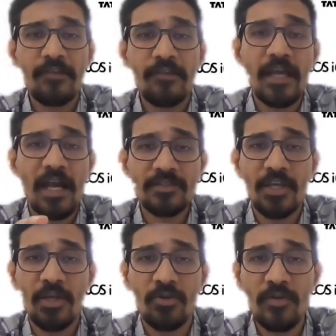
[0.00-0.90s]
If I
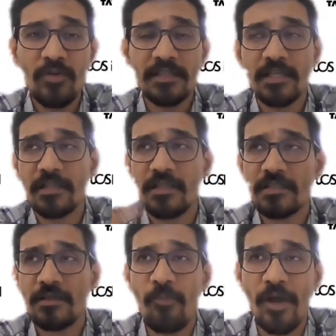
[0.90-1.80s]
ask you, let's say
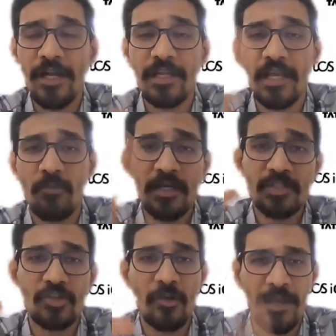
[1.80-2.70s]
there is a point A, a
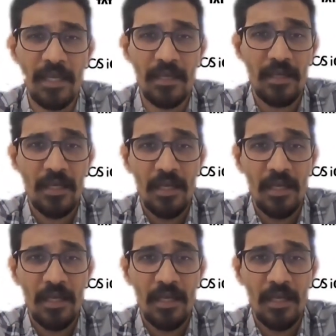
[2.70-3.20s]
bus stop A.